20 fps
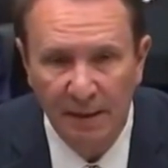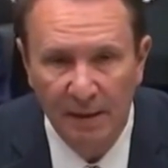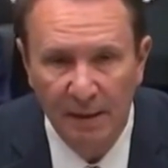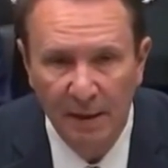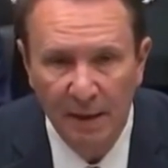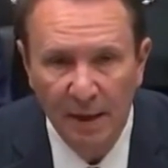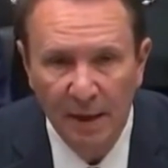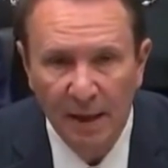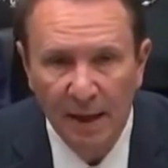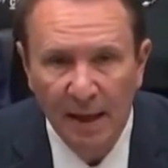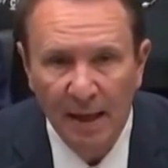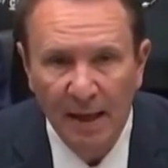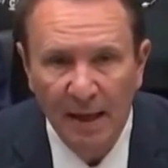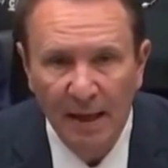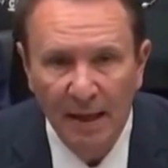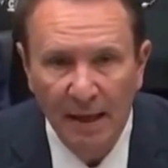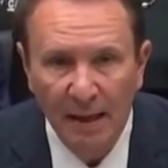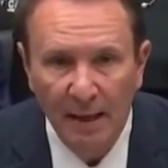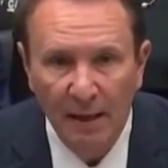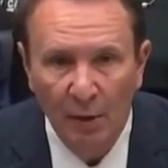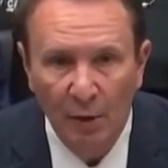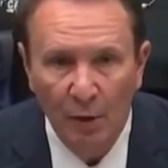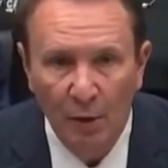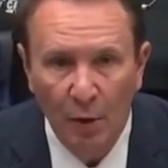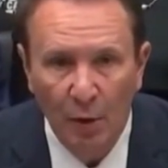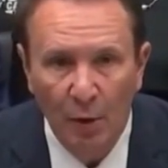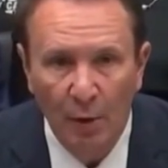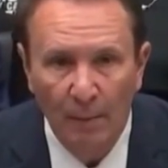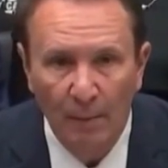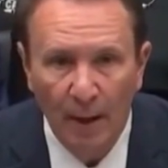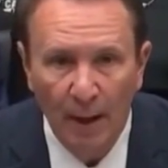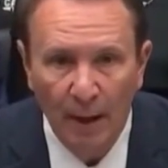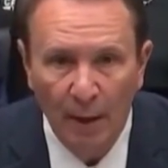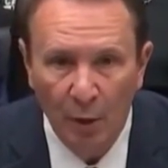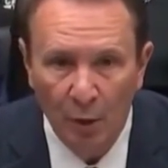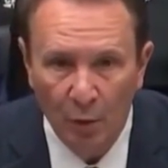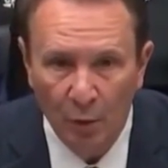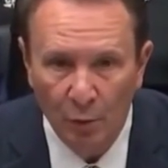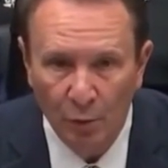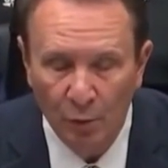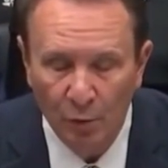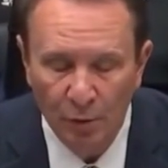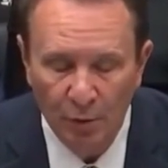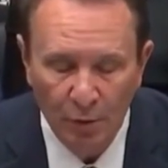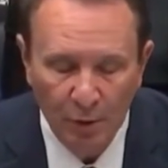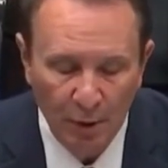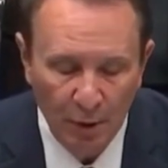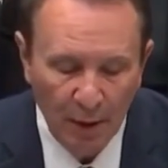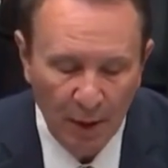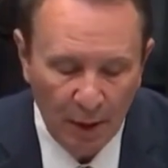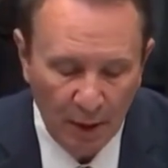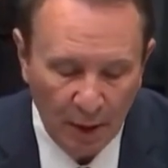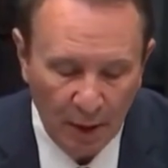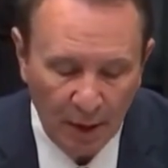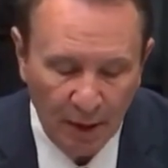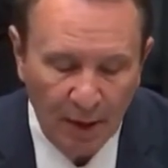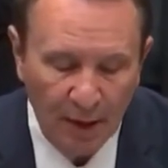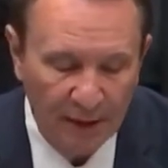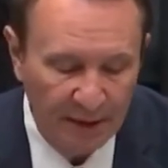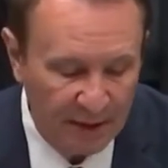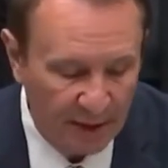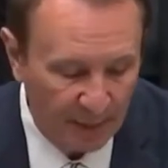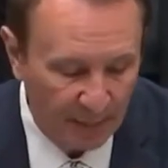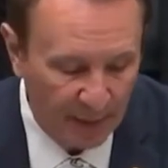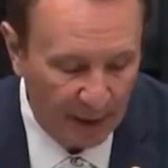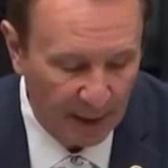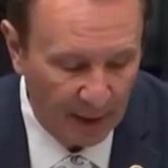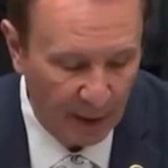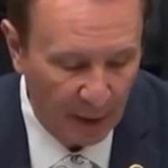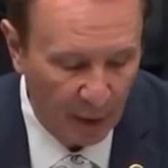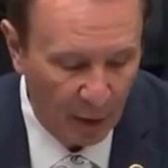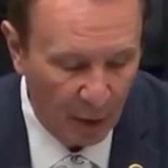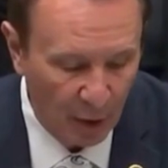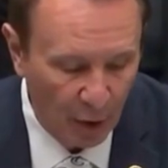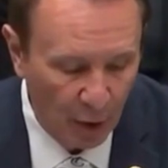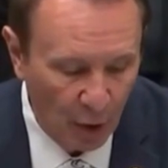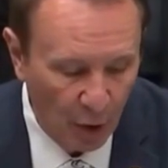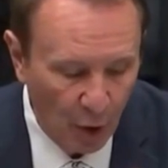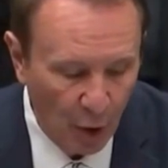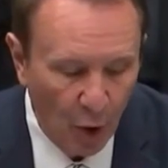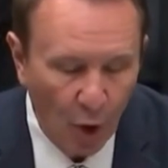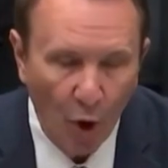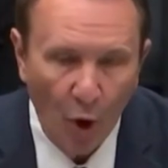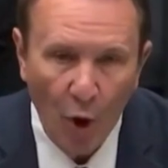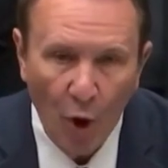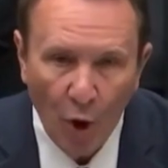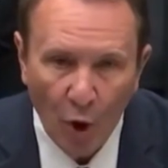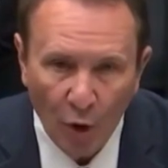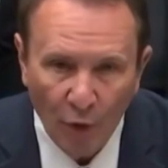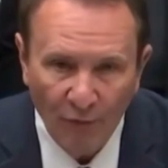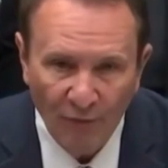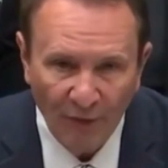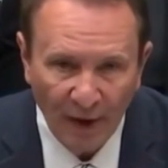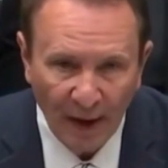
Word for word: weaponization of the federal government. The committee looked at allegations that the Biden